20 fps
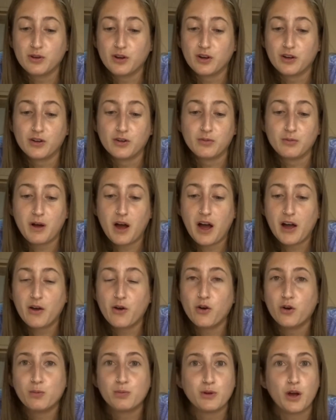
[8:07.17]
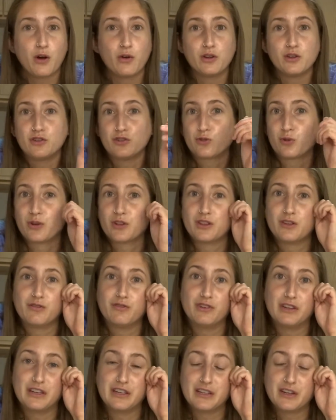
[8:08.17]
I hope y'all enjoyed the
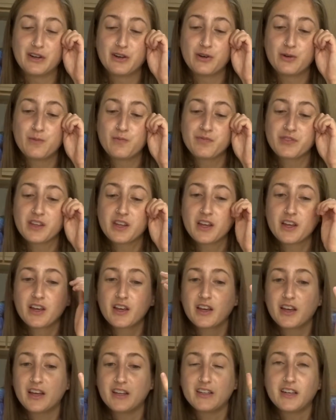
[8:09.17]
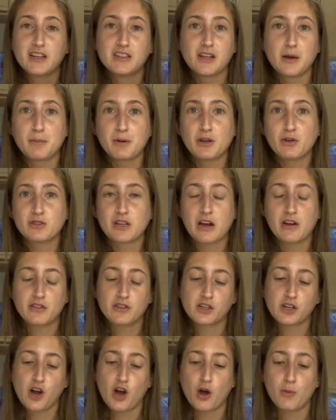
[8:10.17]
video, and yeah, let me know down in
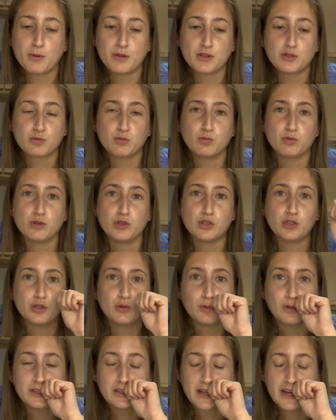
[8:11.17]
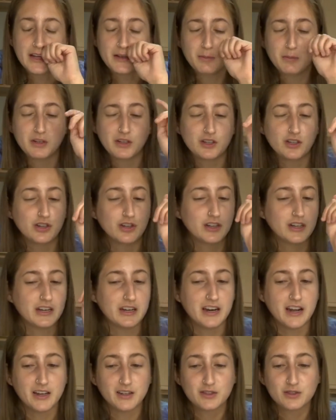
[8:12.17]
the comments what you would like me to cook
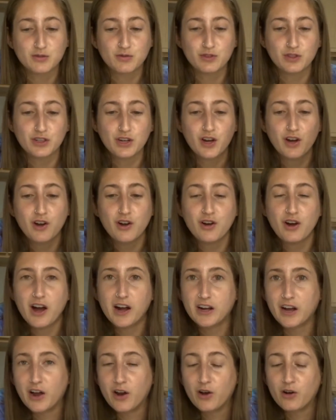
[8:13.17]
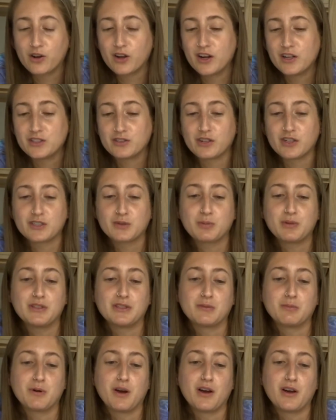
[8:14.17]
next for y'all. I got all kinds of recipes
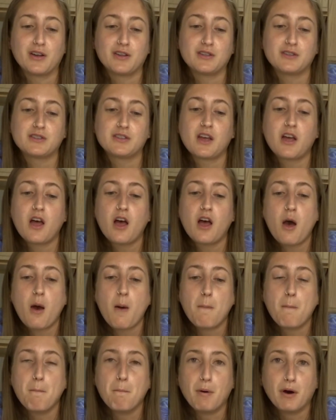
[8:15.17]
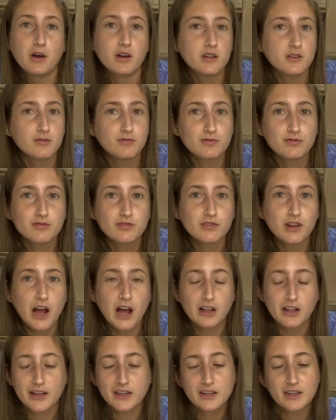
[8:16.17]
in mind, but
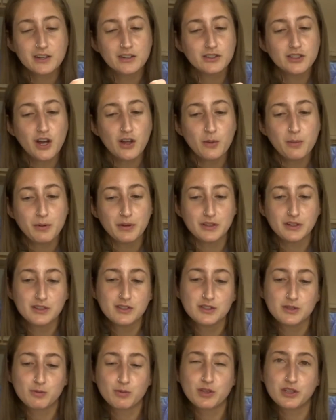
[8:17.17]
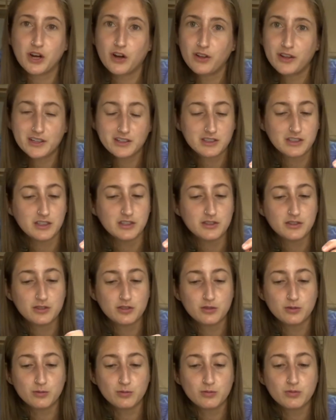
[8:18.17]
I like hearing y'all opinions and what y'all like to eat
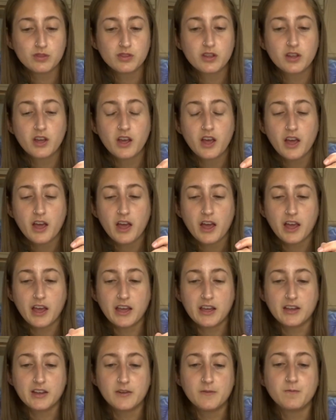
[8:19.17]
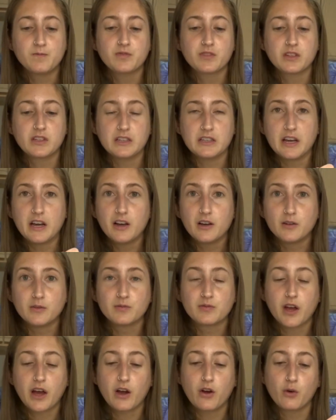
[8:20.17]
too. And yeah,
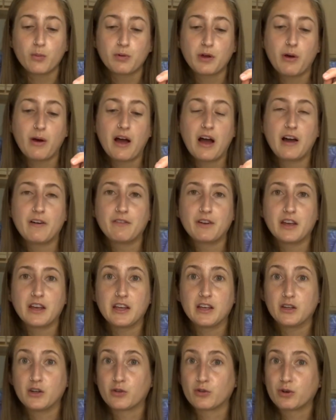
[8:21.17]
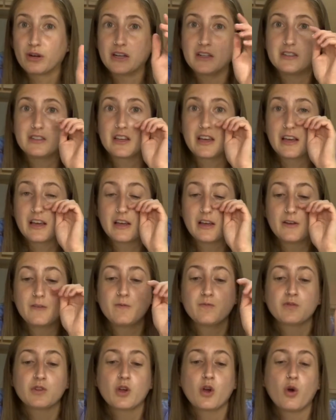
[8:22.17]
I hope y'all have a great day
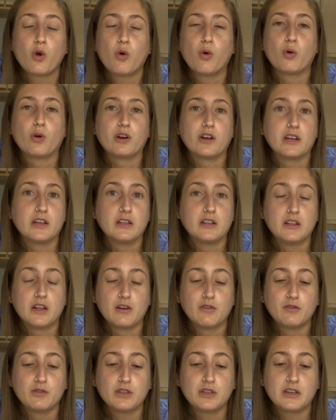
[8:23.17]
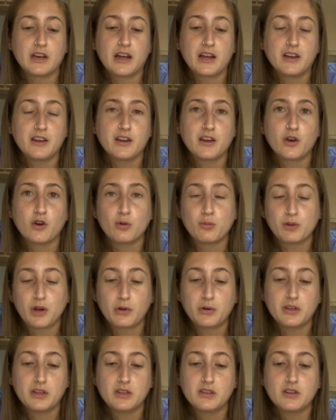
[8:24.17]
or a lovely night, and I hope y'all
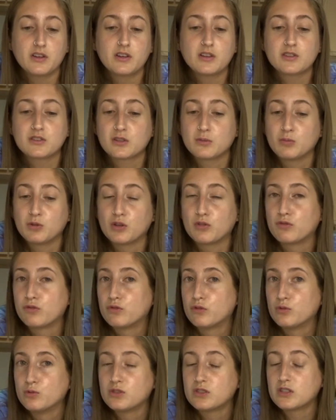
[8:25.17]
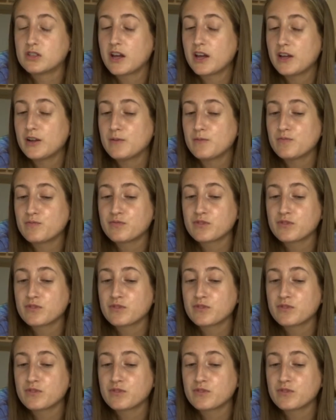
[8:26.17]
eat some good food tonight.